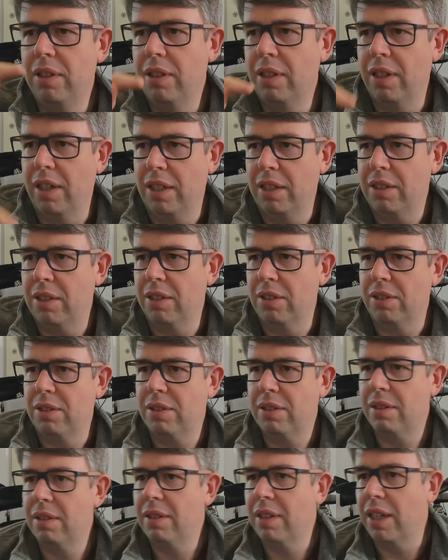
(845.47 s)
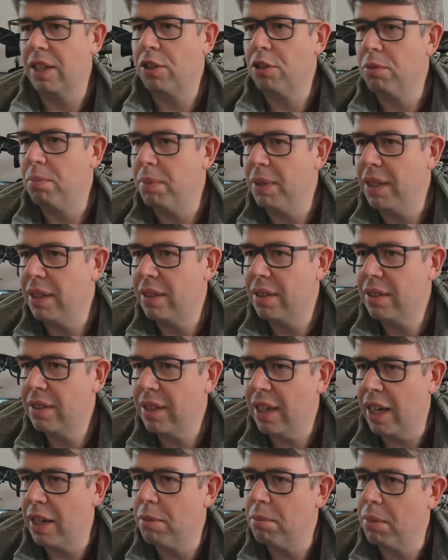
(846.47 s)
there could be
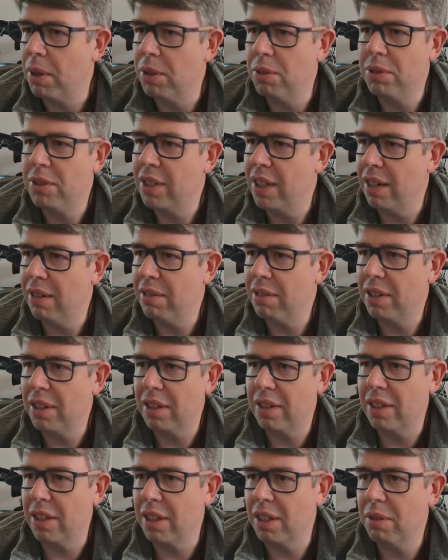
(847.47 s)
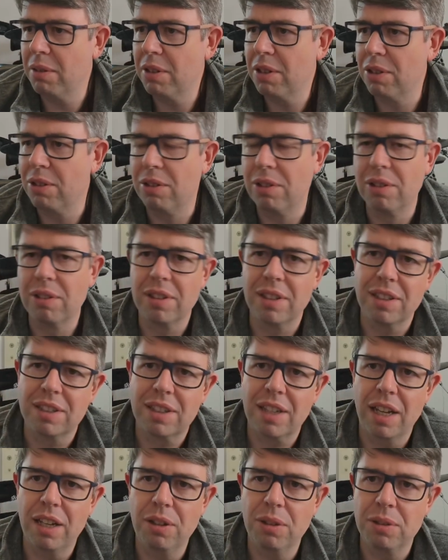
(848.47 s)
10 modes here, and I think it could look this
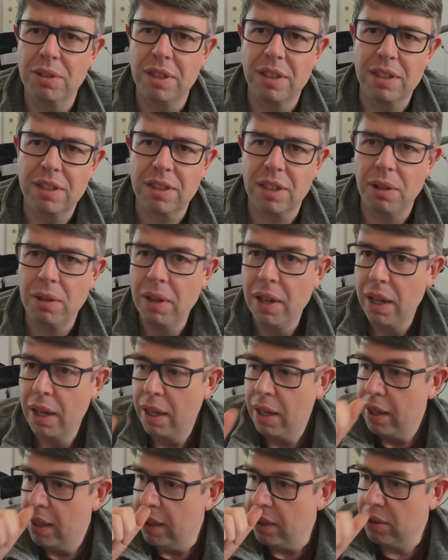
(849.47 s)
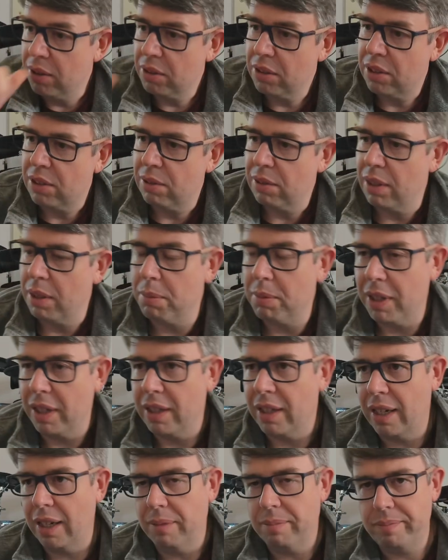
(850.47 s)
chaotic. So in order to eliminate
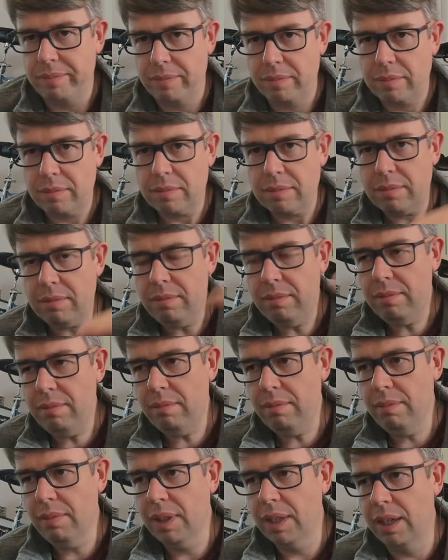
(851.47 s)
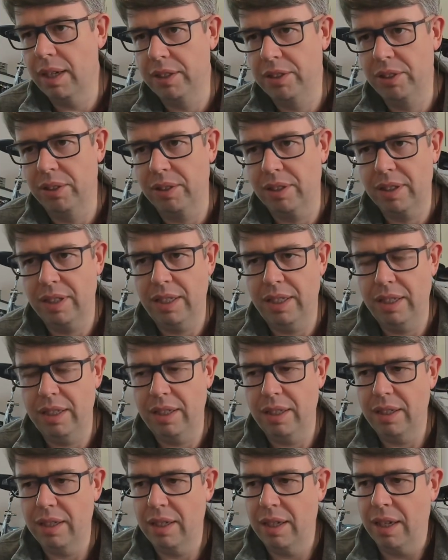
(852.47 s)
that, I took
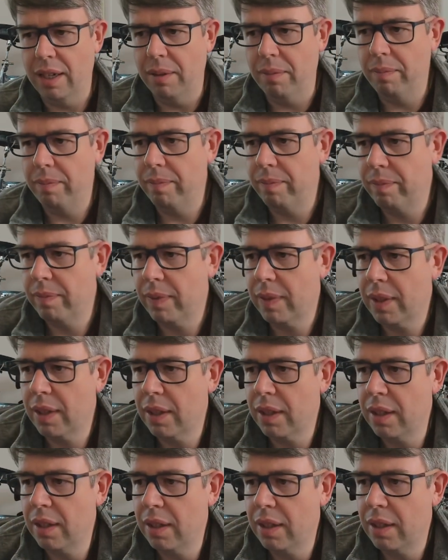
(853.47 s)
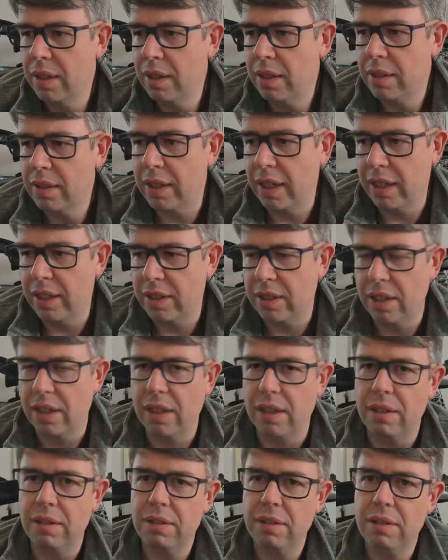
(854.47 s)
the
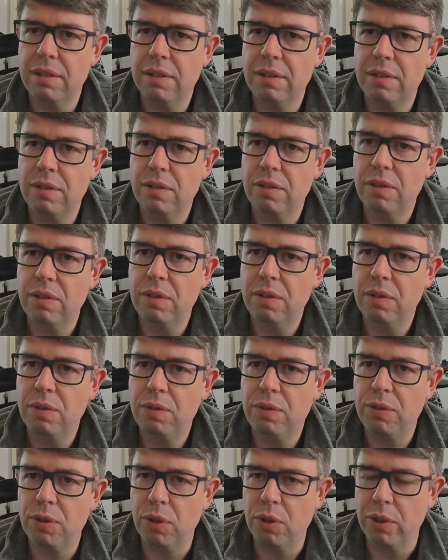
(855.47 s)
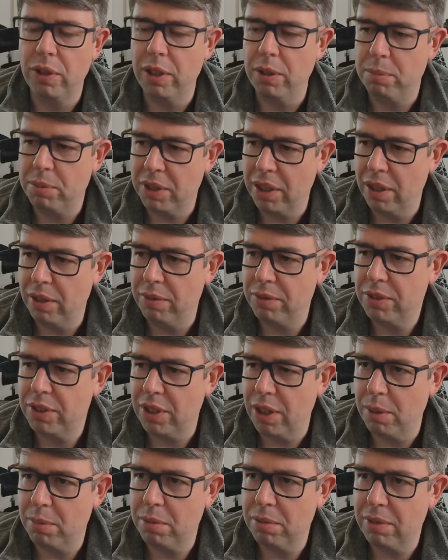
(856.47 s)
data for the observed
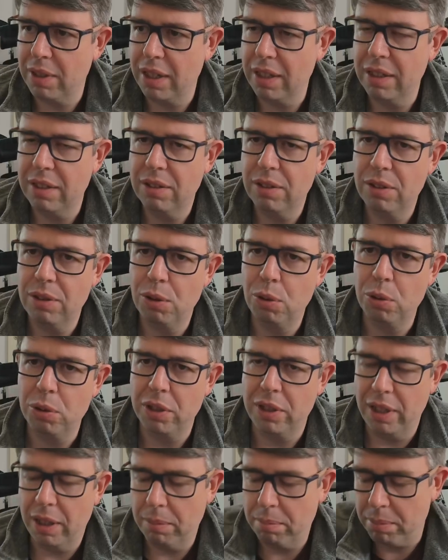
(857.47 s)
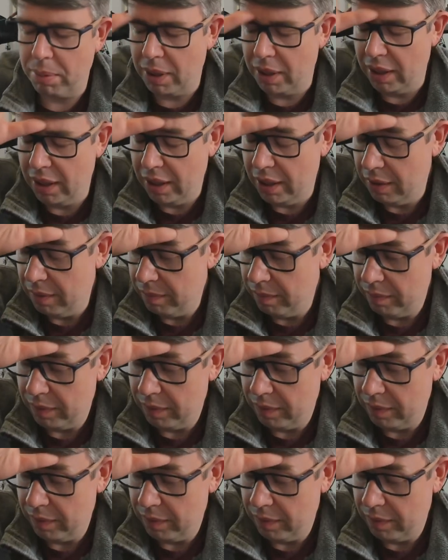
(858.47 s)
sample rate, ordered it by